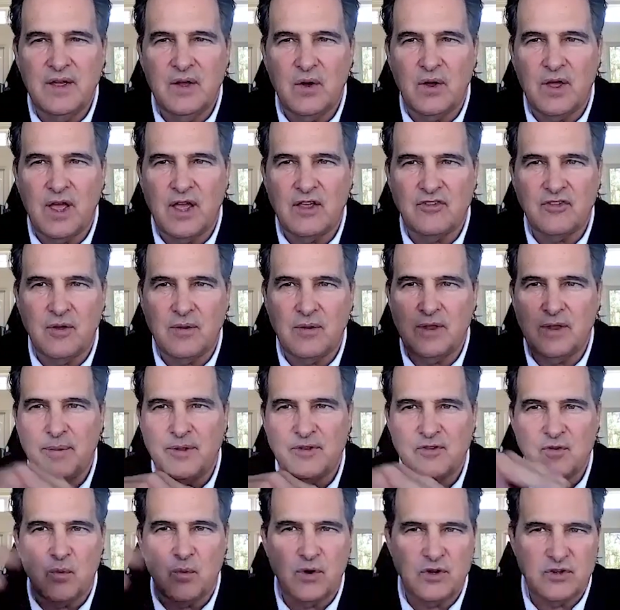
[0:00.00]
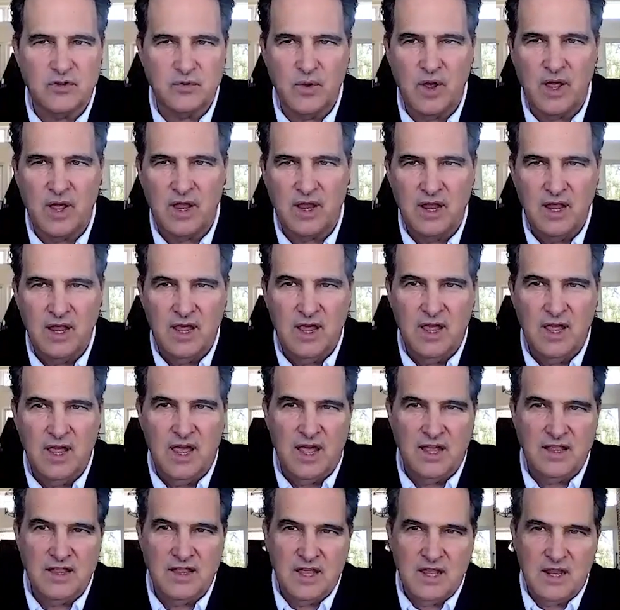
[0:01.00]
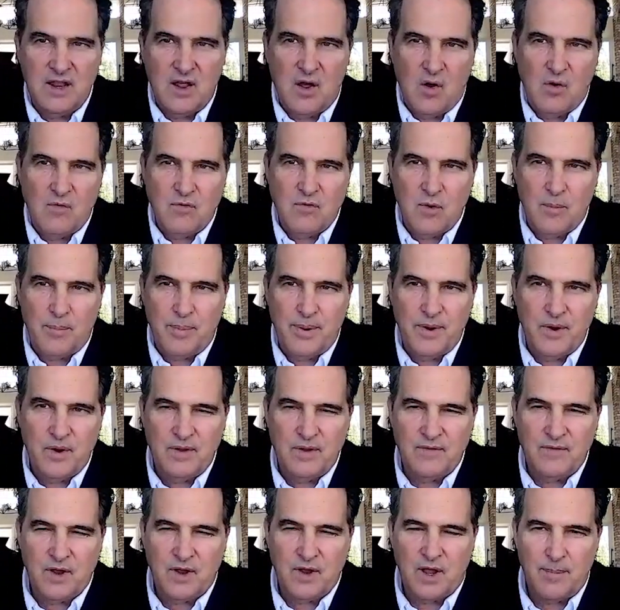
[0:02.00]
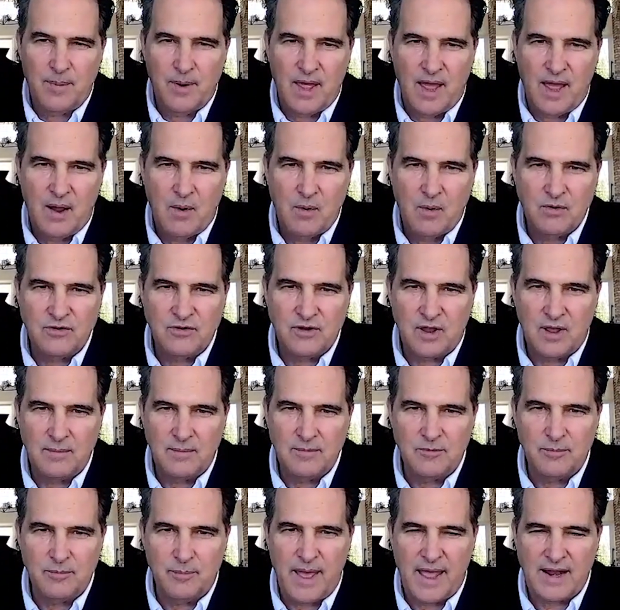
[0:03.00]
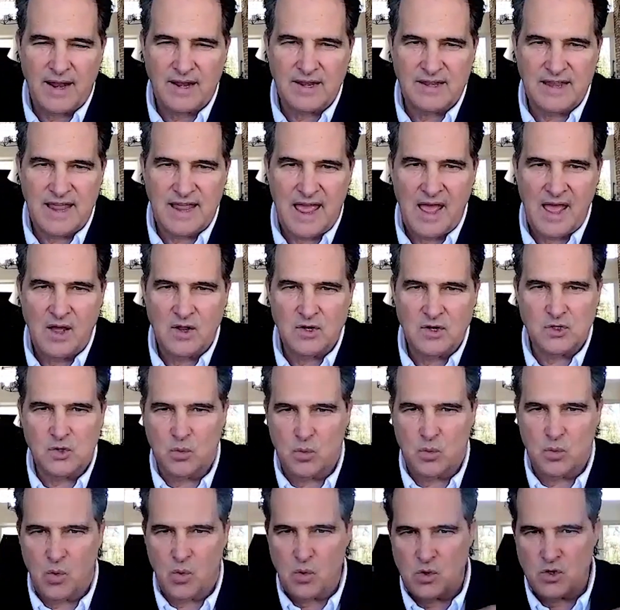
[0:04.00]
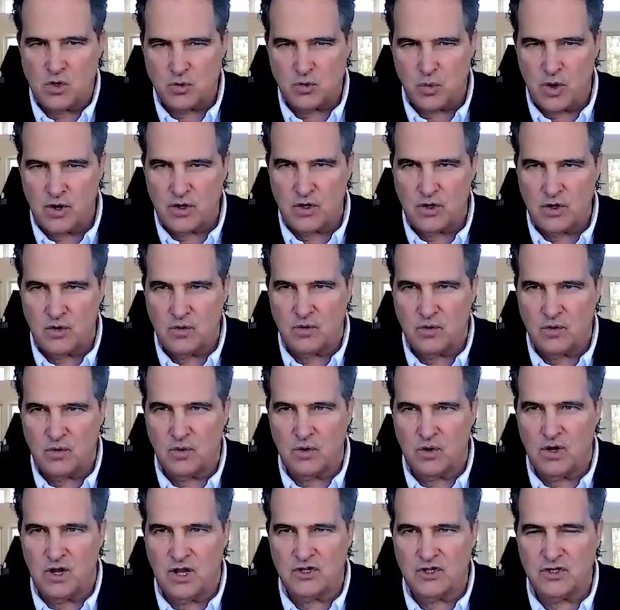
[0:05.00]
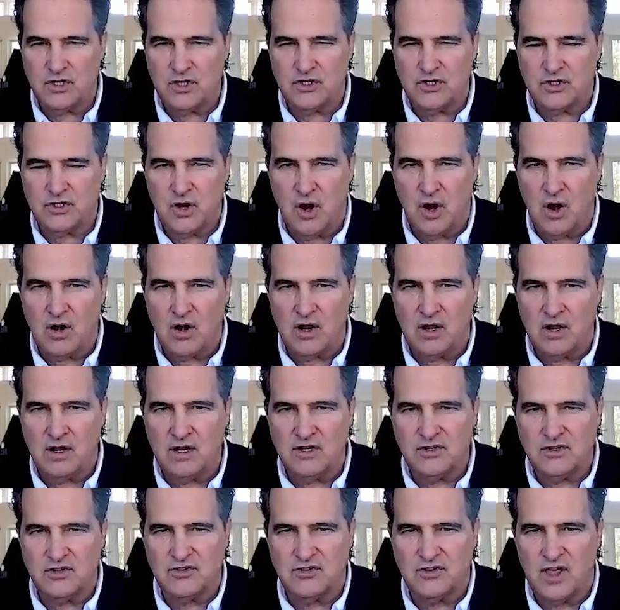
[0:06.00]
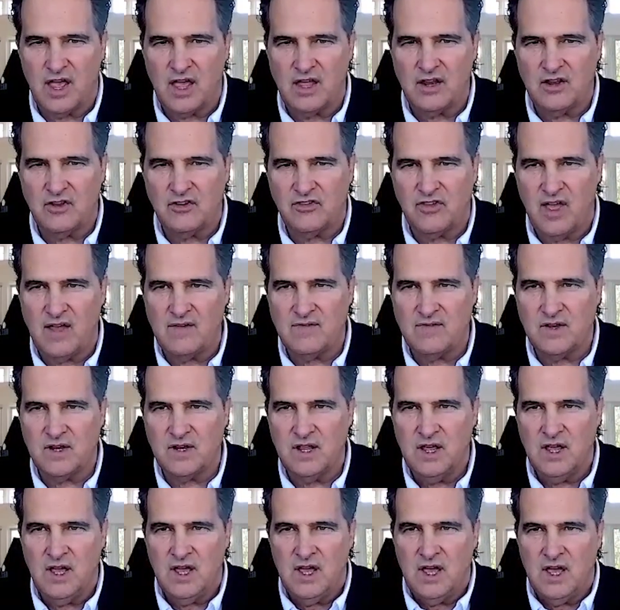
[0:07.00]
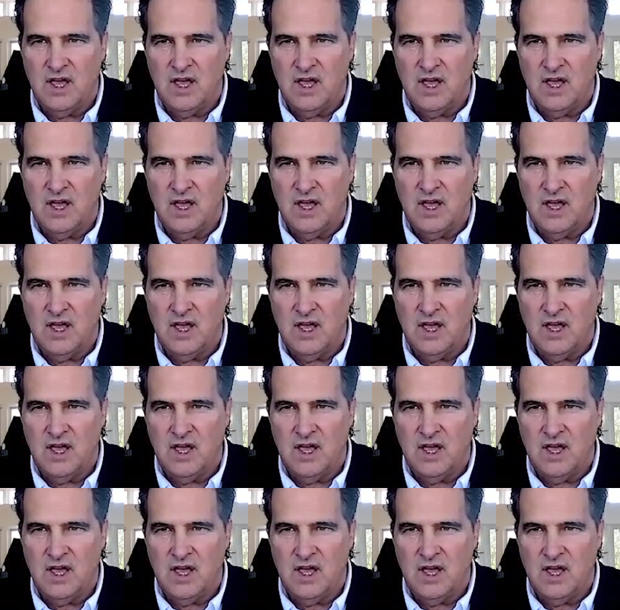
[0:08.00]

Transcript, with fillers: Okay, so it depends on what you ate. And then over a period of a couple hours, it comes back down towards where you, you initially started, let's just say 87.